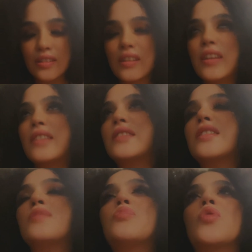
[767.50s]
it's a
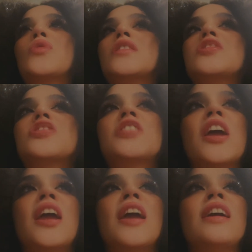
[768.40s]
broken
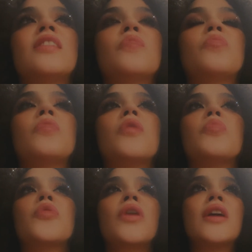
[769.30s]
chain, a
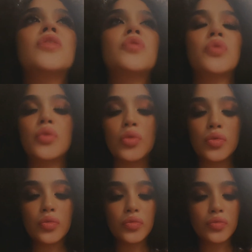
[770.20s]
breakthrough,
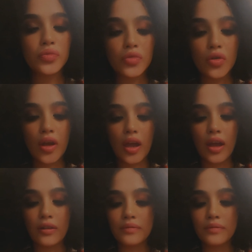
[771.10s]
okay?